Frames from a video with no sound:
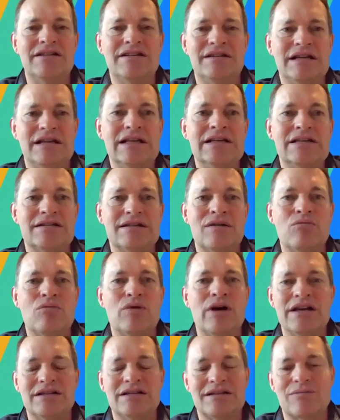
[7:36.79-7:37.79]
In some
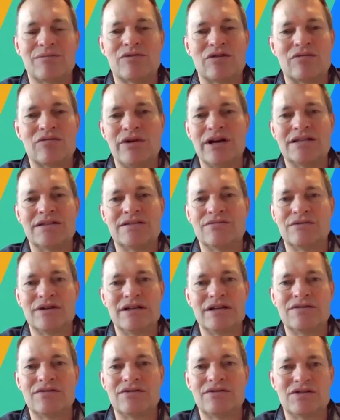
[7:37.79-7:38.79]
ways, some of the recent
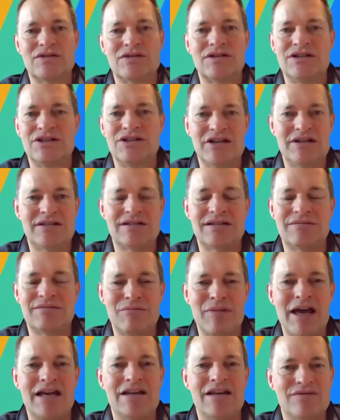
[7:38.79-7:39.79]
research suggests it
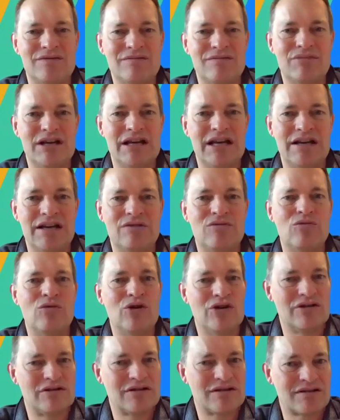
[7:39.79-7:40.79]
may even be getting
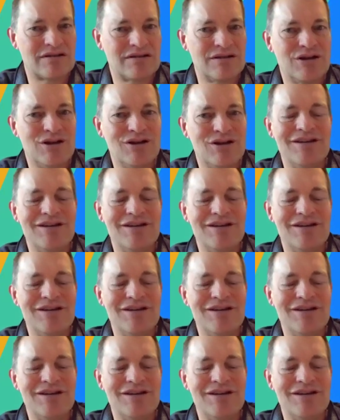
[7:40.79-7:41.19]
worse.